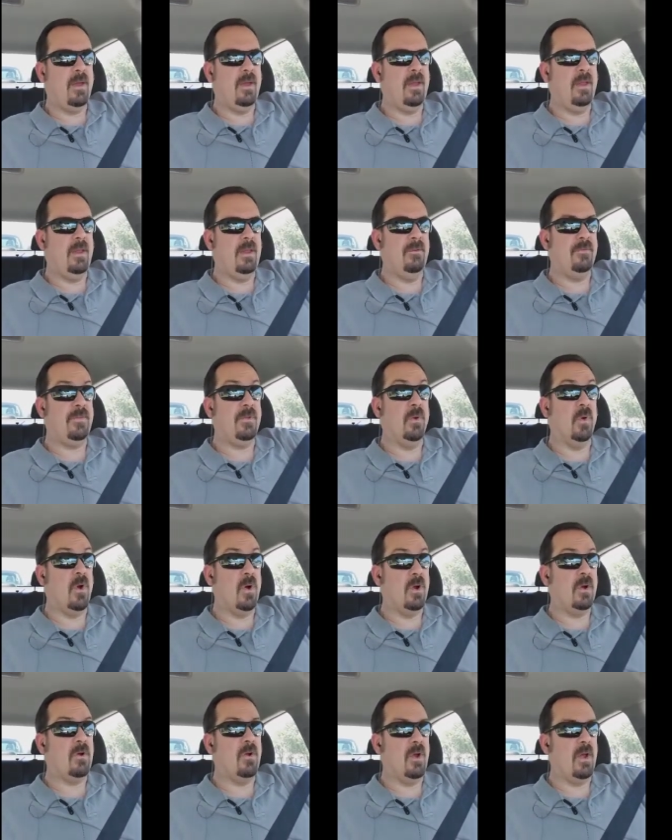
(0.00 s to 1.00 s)
and if there
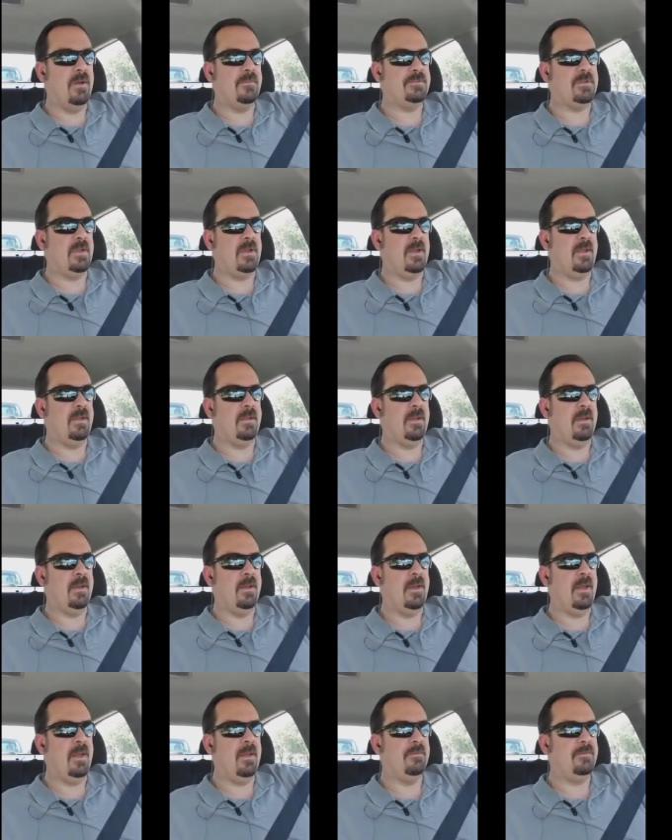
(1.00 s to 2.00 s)
are crafts i i
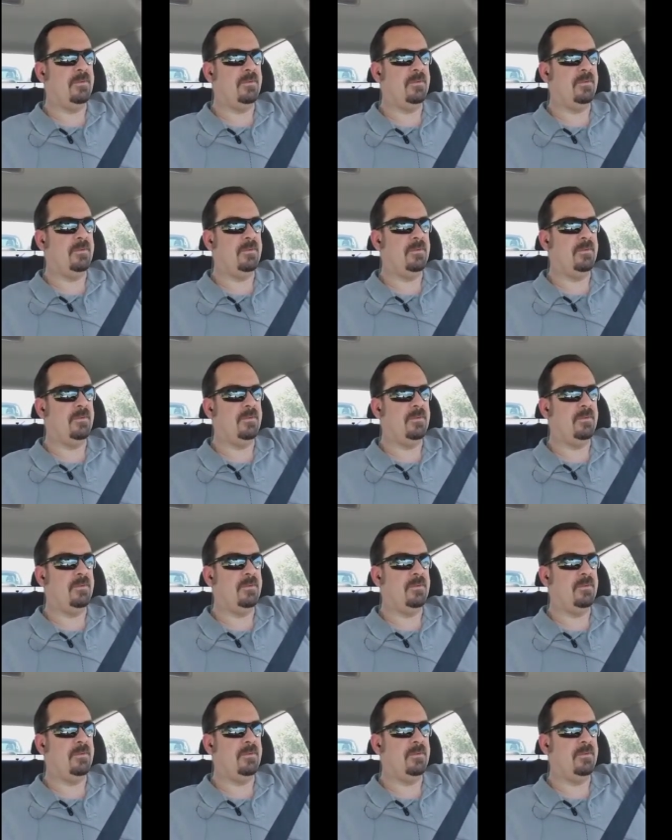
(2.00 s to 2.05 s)
have